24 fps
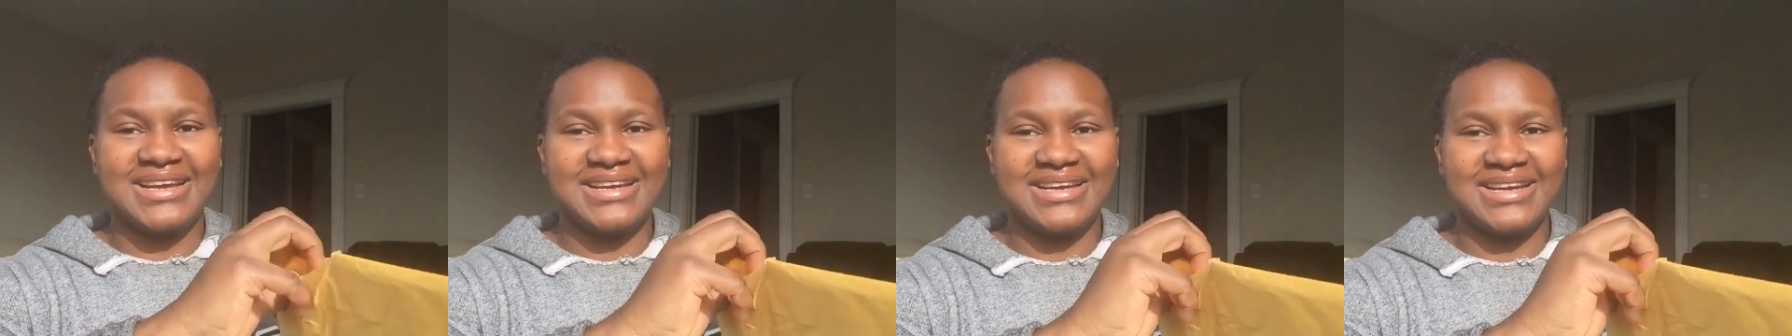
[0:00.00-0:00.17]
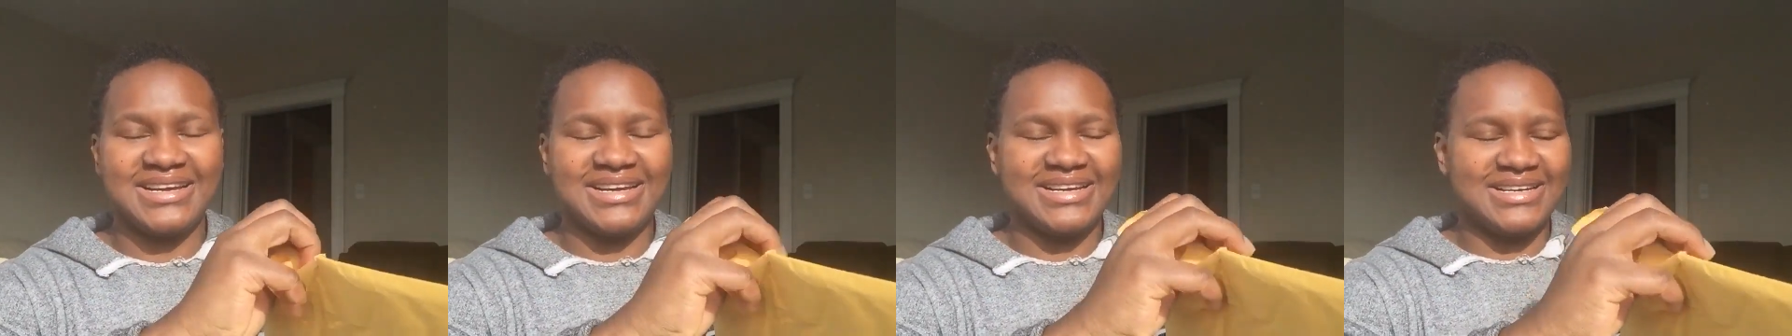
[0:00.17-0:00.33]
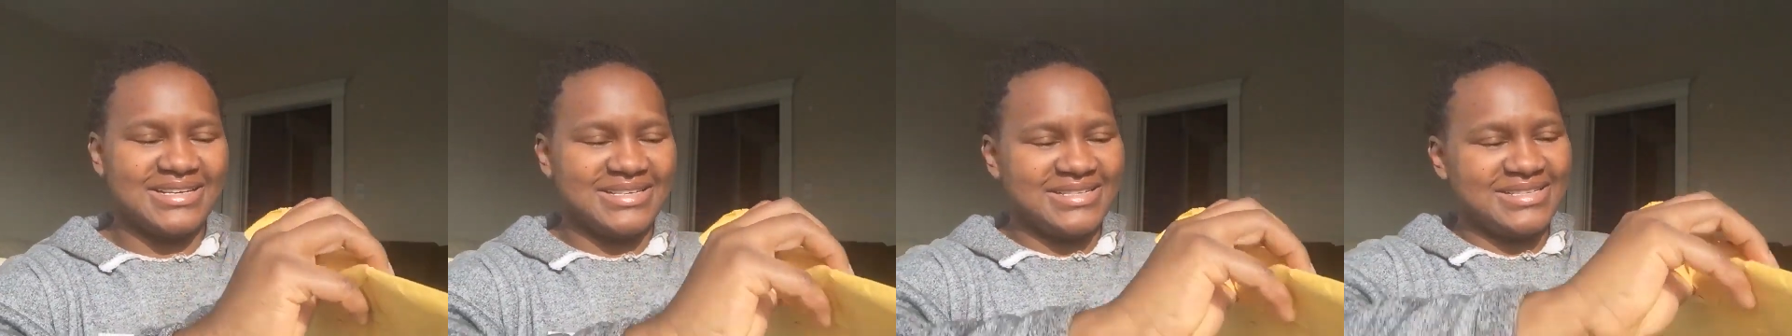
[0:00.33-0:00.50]

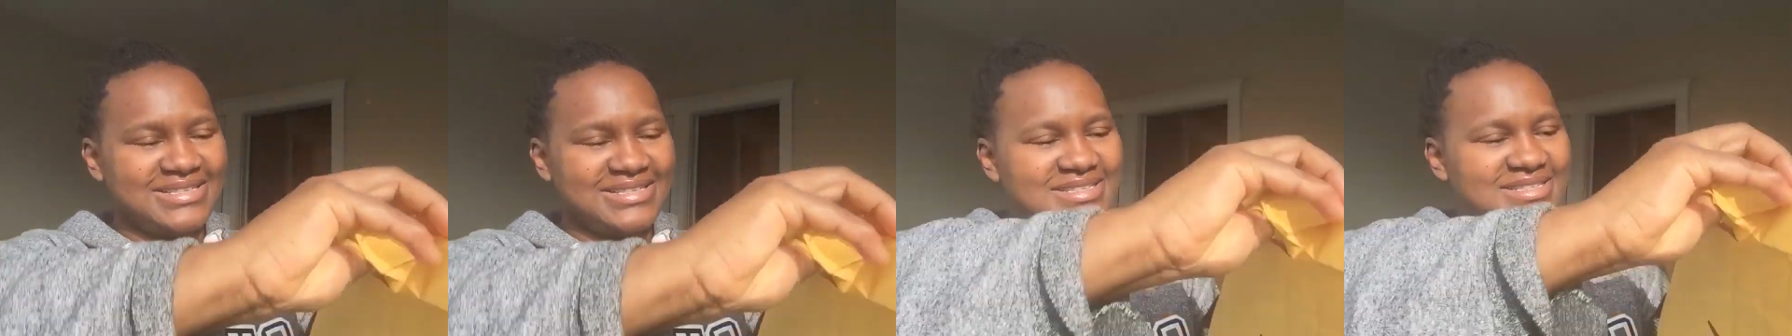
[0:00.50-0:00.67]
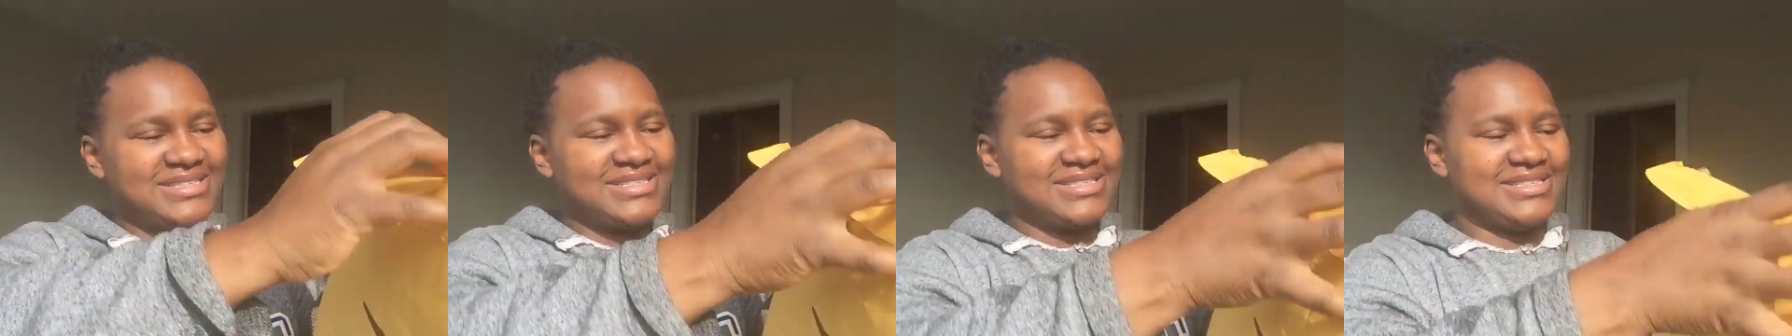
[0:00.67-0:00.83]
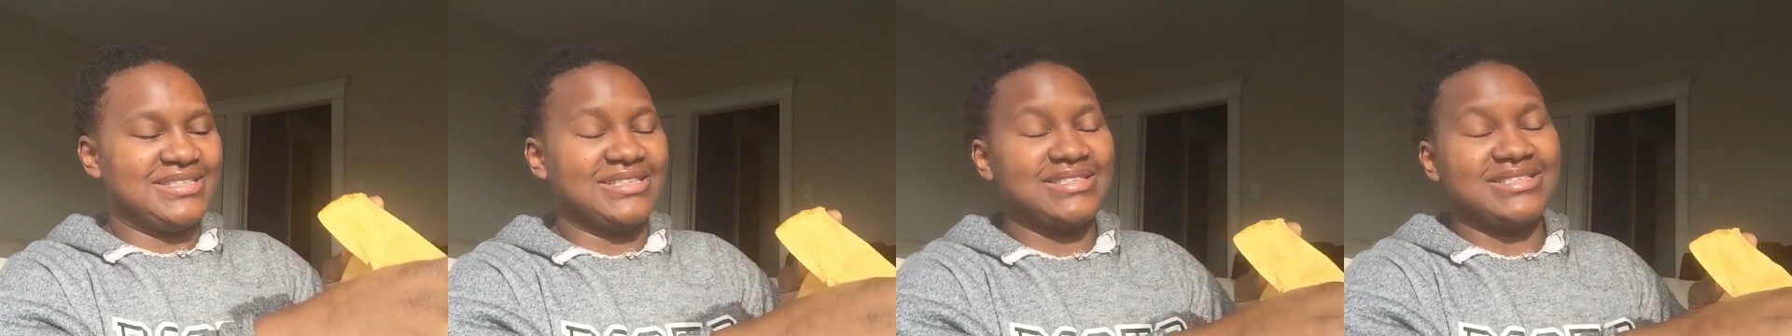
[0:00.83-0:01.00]
Cause
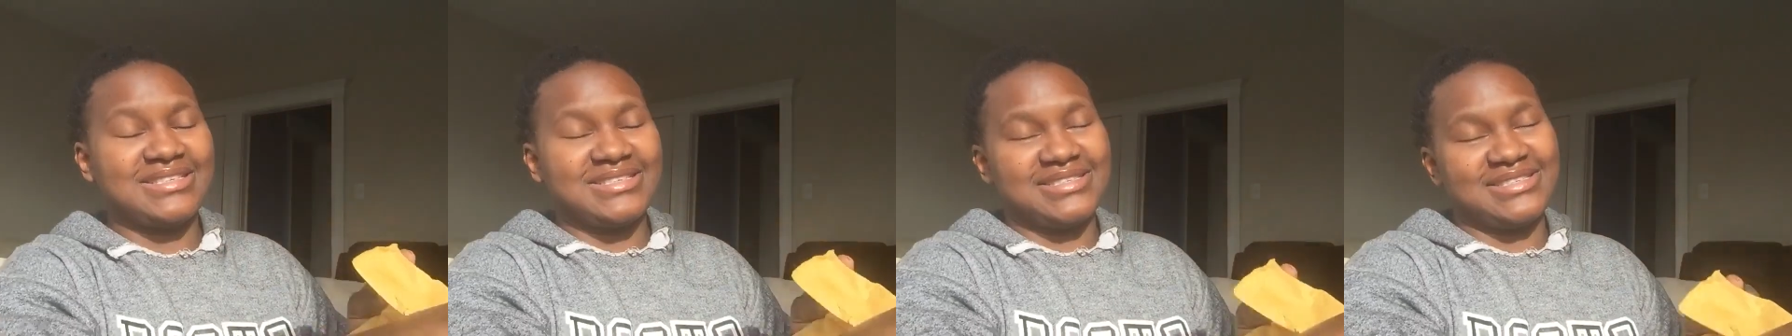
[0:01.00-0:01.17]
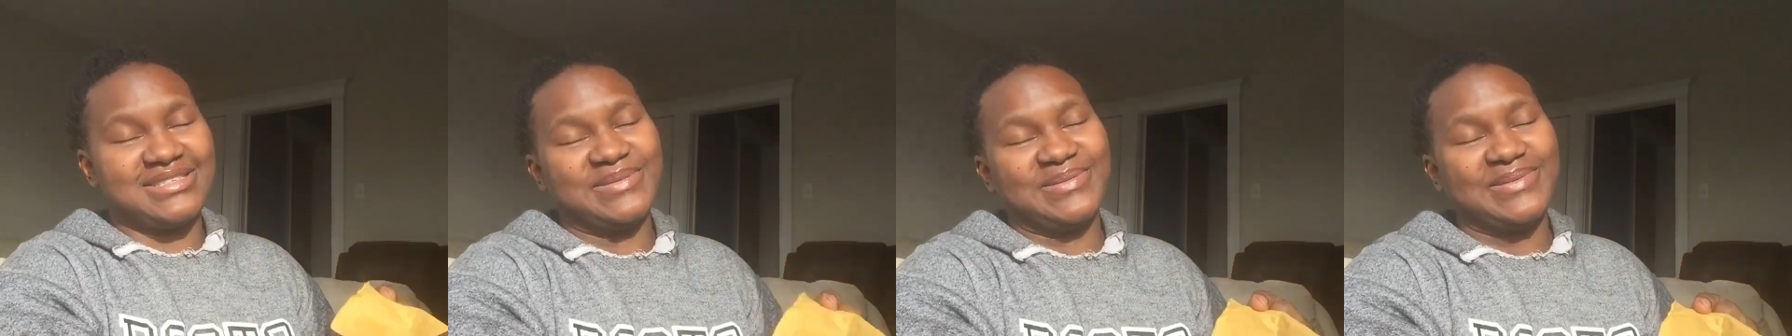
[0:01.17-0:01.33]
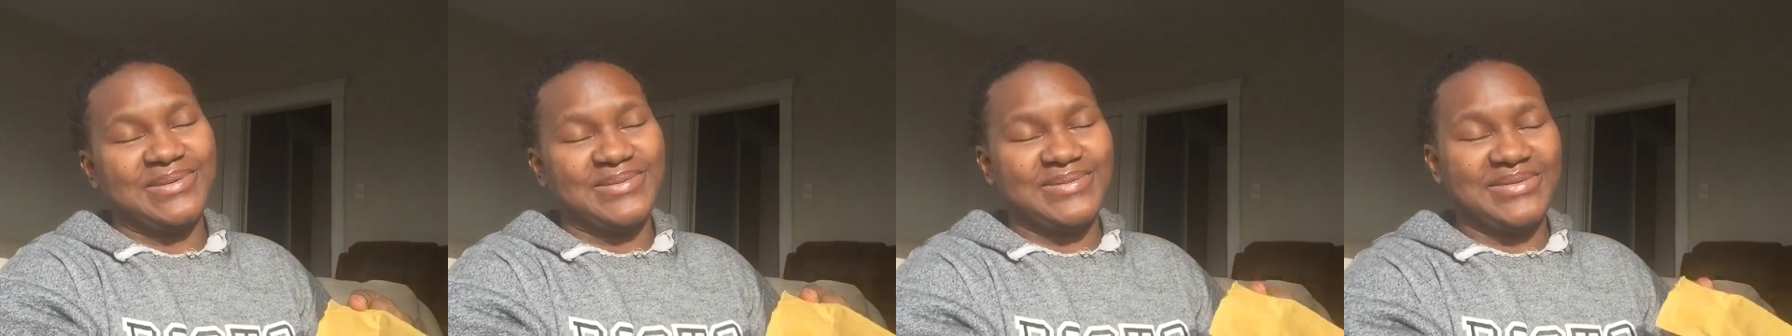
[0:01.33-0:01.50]
this
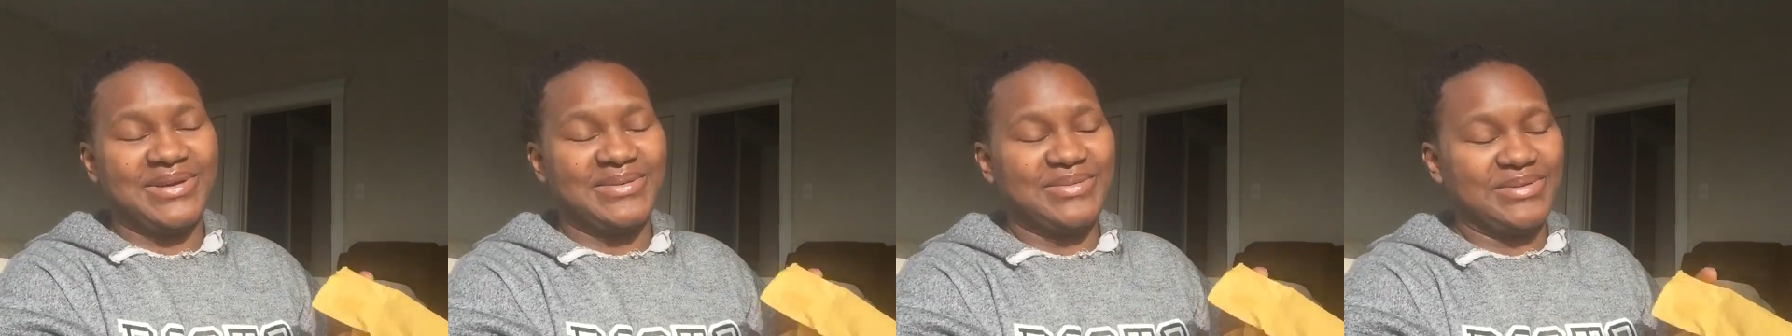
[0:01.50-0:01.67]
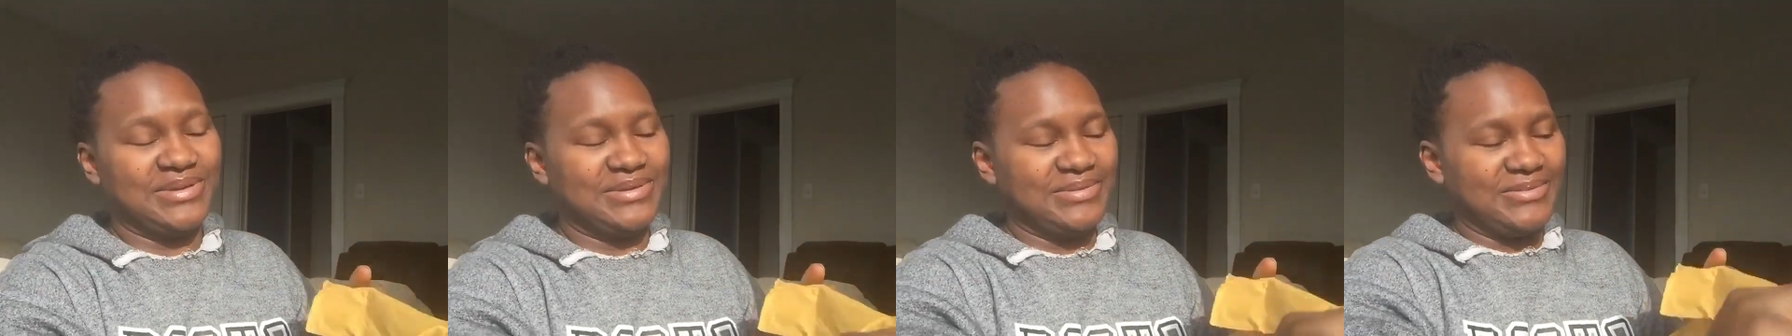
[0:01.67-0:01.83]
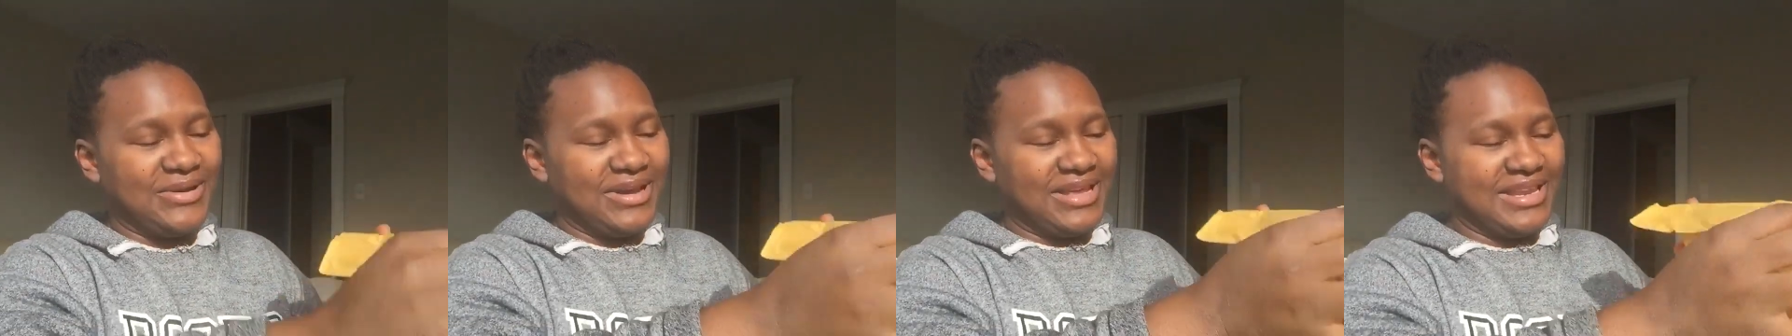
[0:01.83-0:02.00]
is the one I've
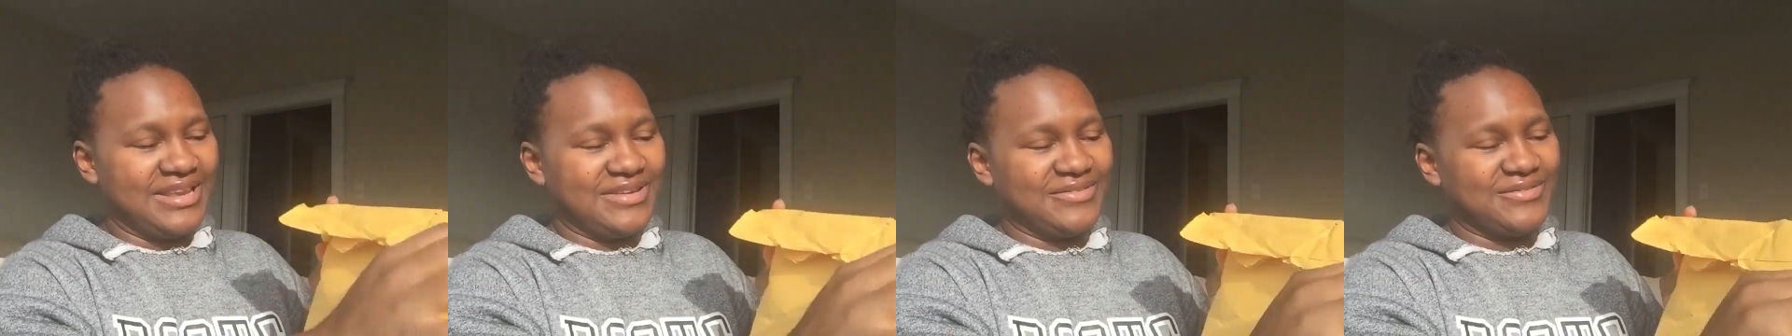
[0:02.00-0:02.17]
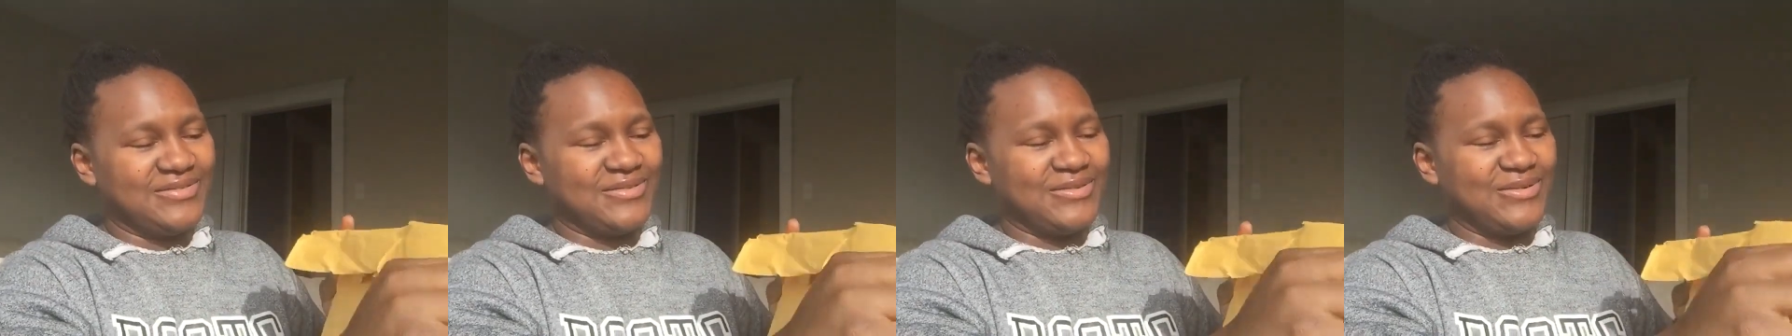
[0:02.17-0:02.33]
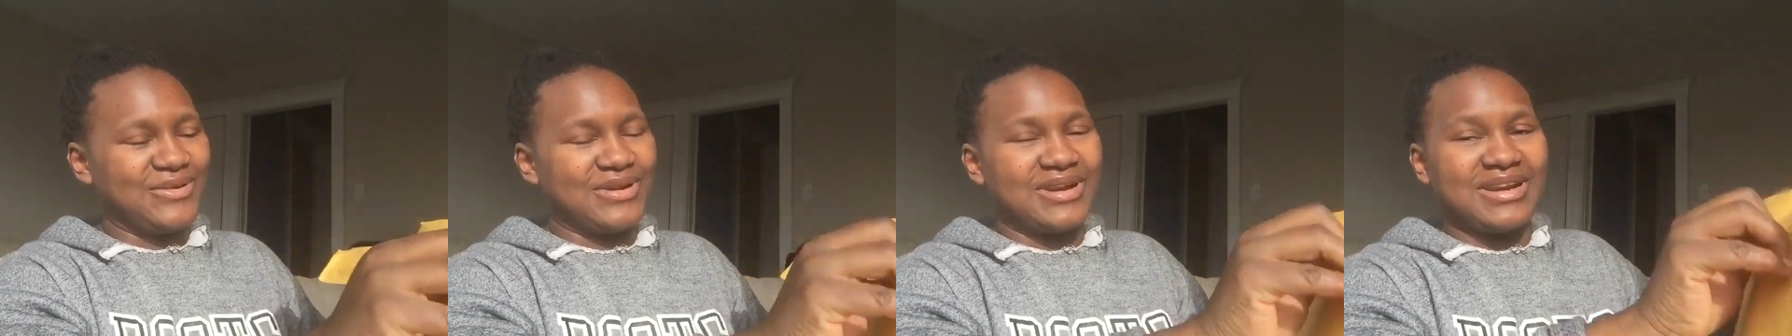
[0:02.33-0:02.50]
been waiting
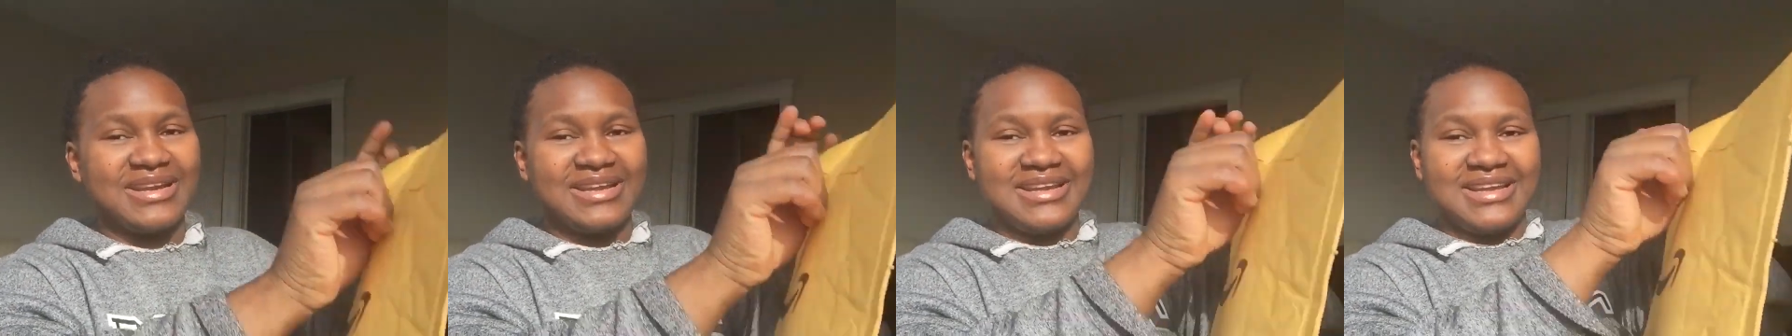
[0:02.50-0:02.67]
for.